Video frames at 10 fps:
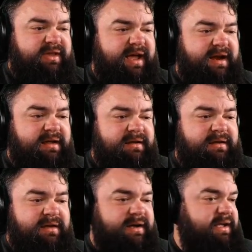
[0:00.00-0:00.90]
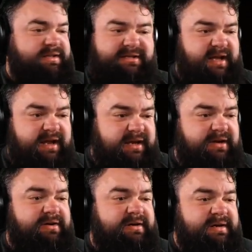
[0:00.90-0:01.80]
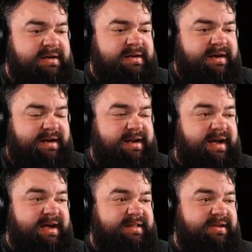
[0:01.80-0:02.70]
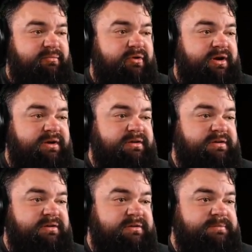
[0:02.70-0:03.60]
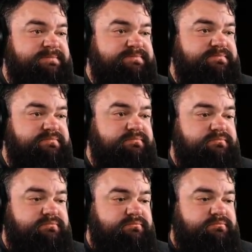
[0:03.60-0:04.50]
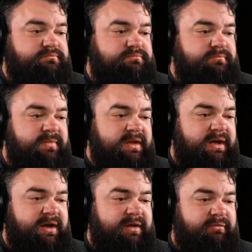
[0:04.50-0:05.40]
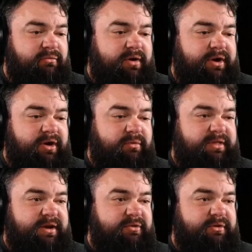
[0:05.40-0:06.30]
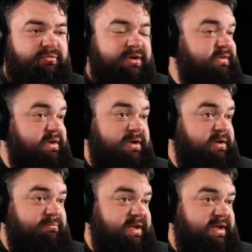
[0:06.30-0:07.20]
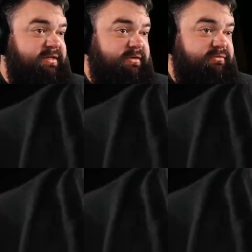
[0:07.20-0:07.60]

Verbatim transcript: that? I can't stay here. I need to hide somewhere. I don't even want to know what that noise was. Me either.